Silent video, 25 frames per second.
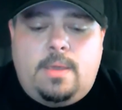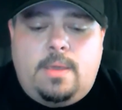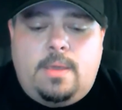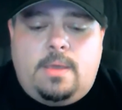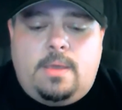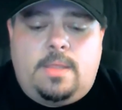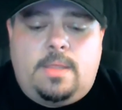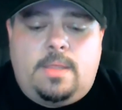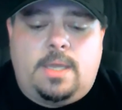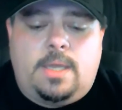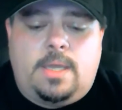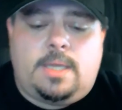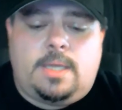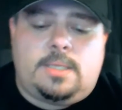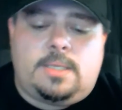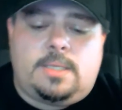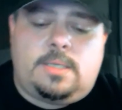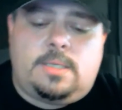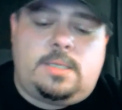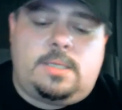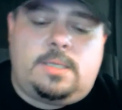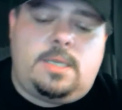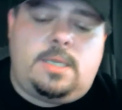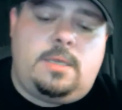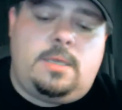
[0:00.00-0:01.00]
It has a
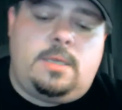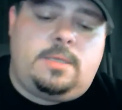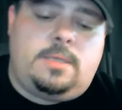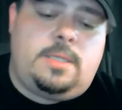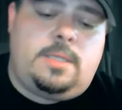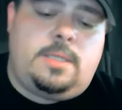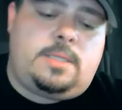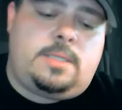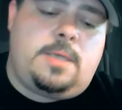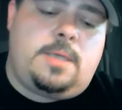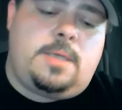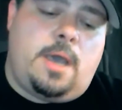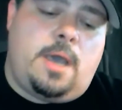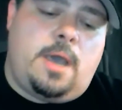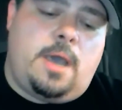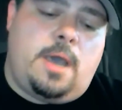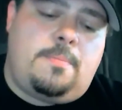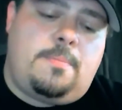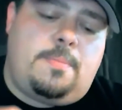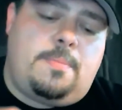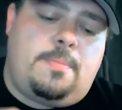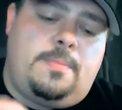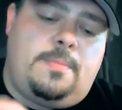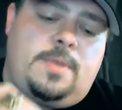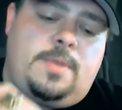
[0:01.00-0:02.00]
seal in the
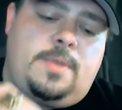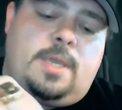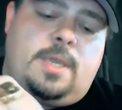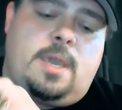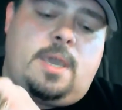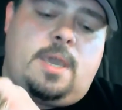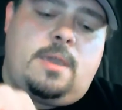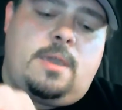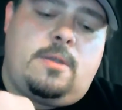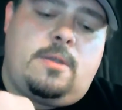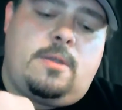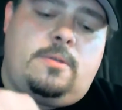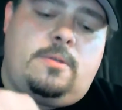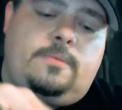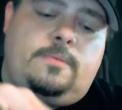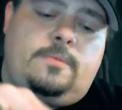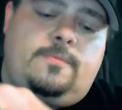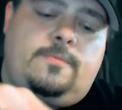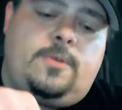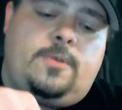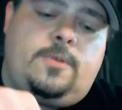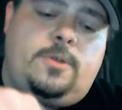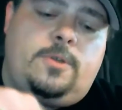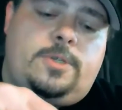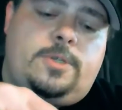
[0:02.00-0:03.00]
top. The Kanger
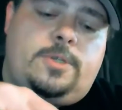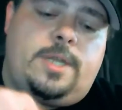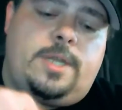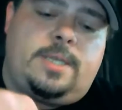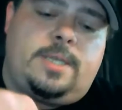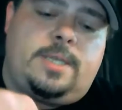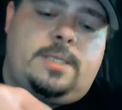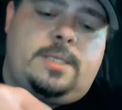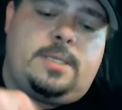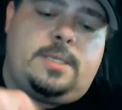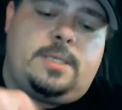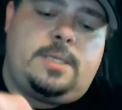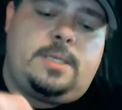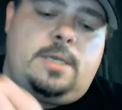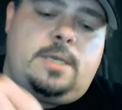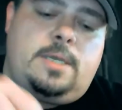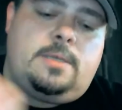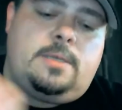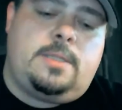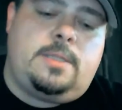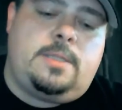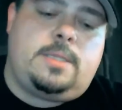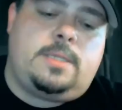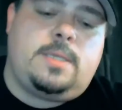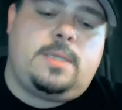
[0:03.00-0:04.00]
version has the
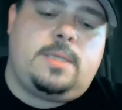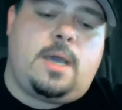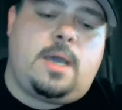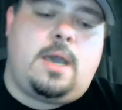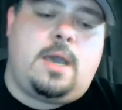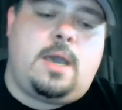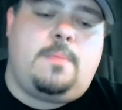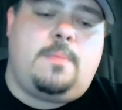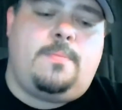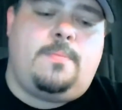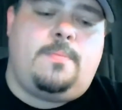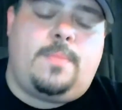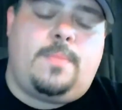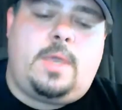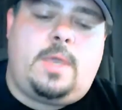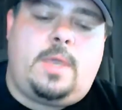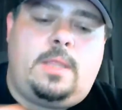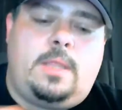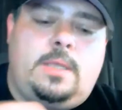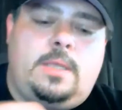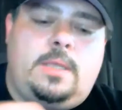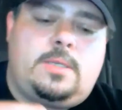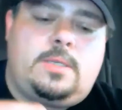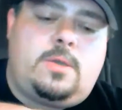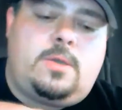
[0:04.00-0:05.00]
seal in the top,
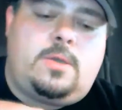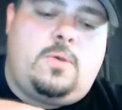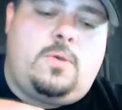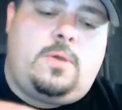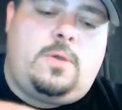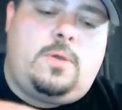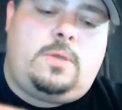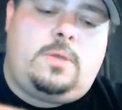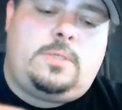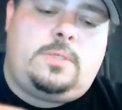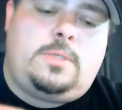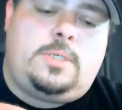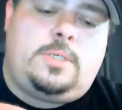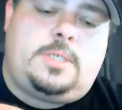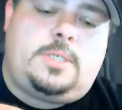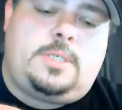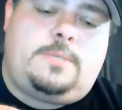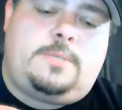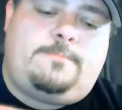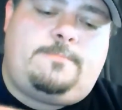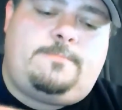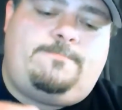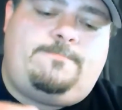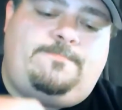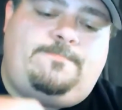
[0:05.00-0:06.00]
and this coil just
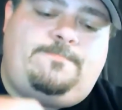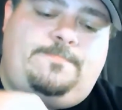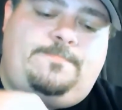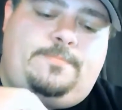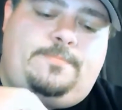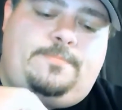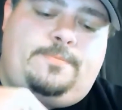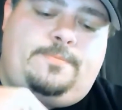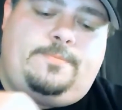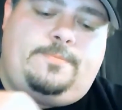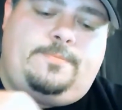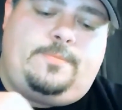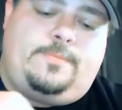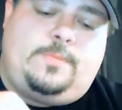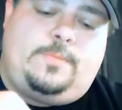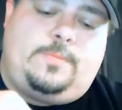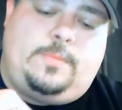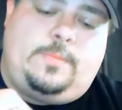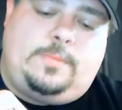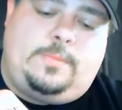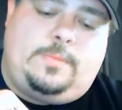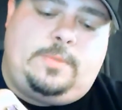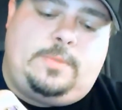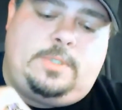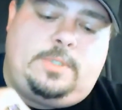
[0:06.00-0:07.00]

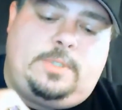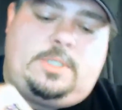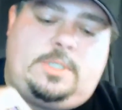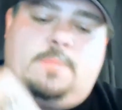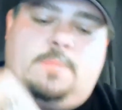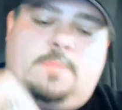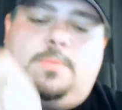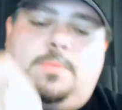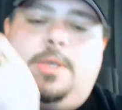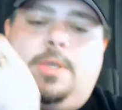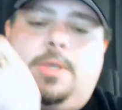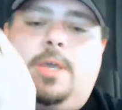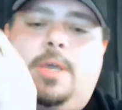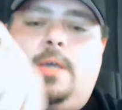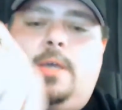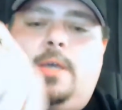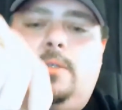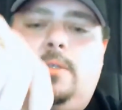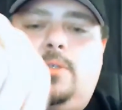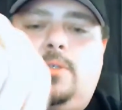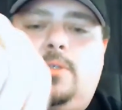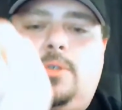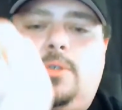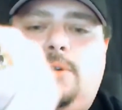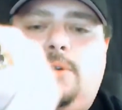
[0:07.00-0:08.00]
simply
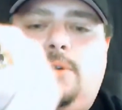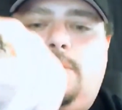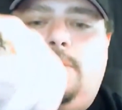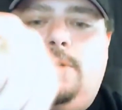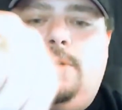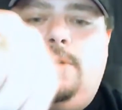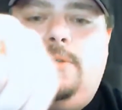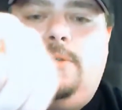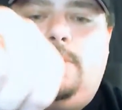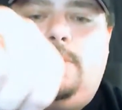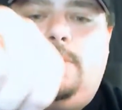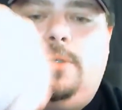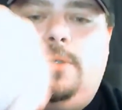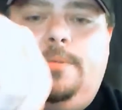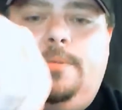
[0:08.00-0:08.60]
unscrews.